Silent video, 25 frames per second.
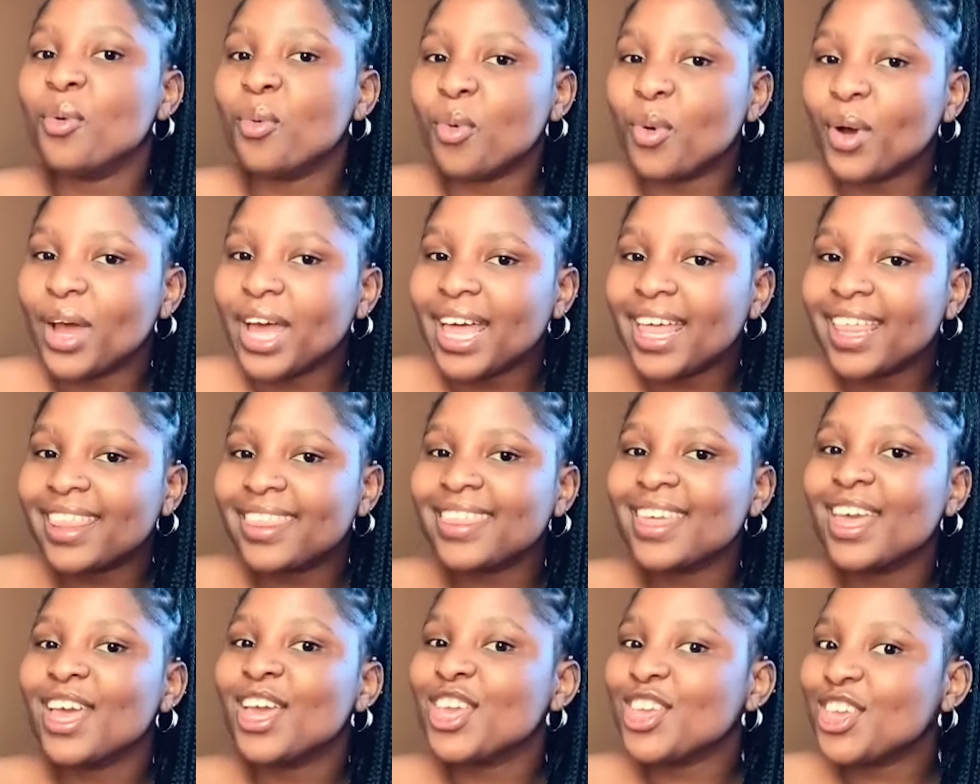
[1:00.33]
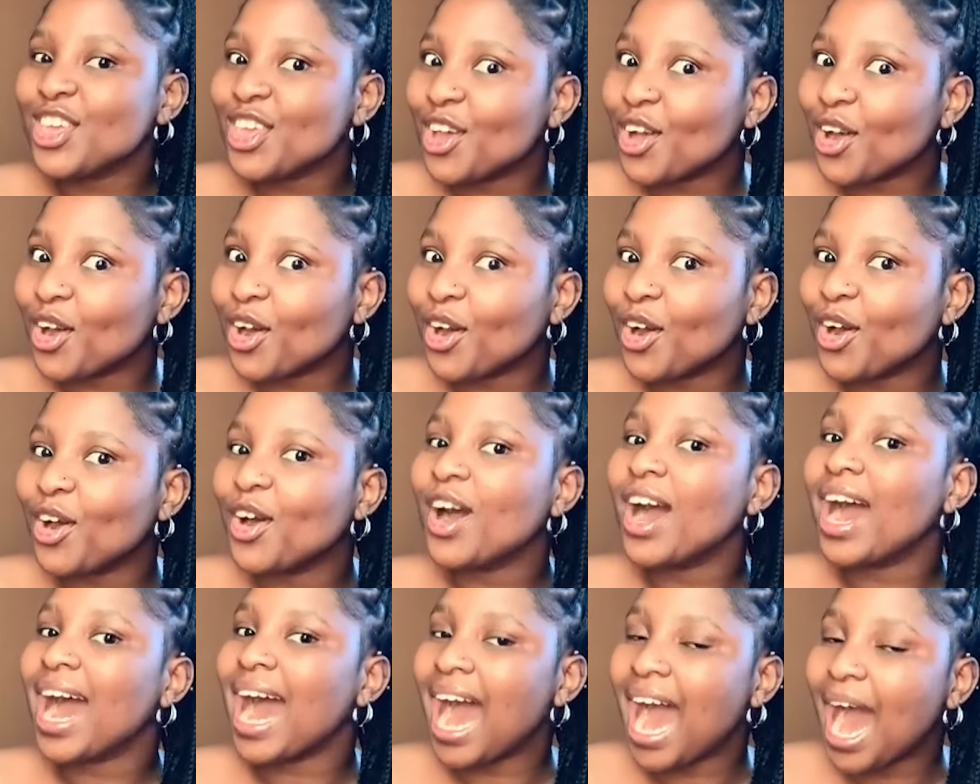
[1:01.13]
with your
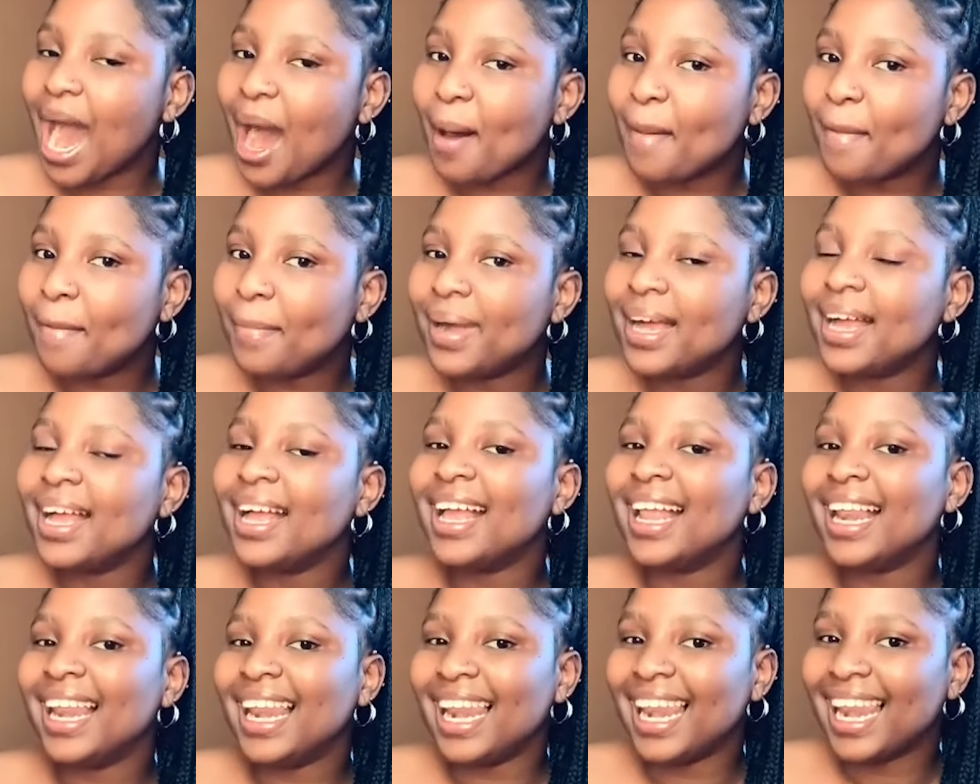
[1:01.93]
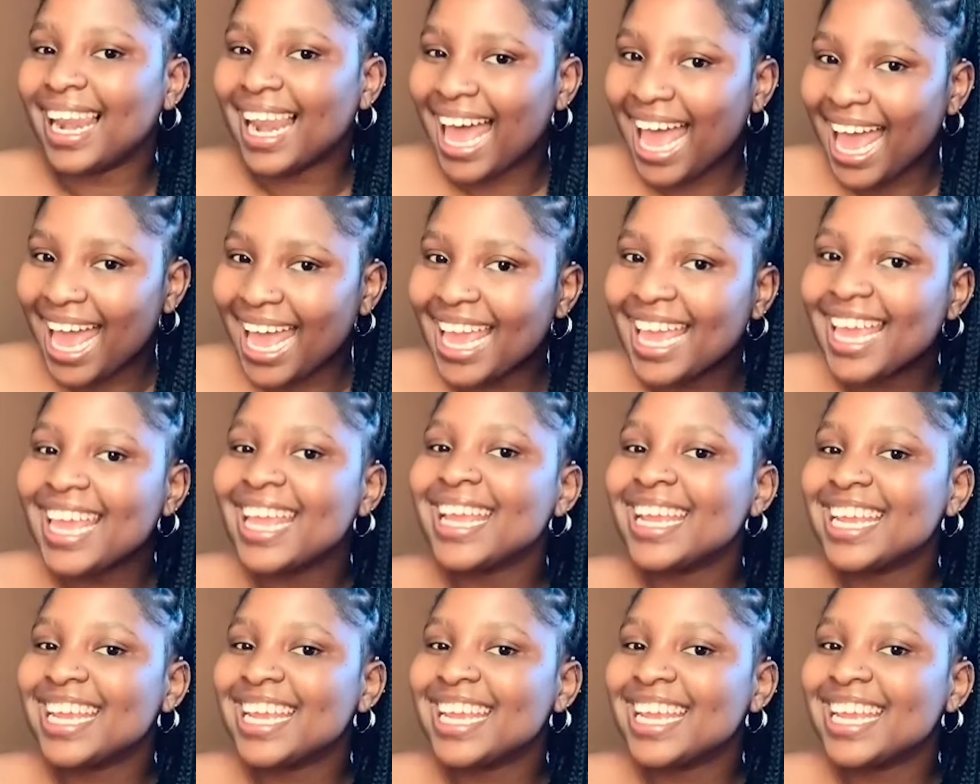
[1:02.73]
upliner.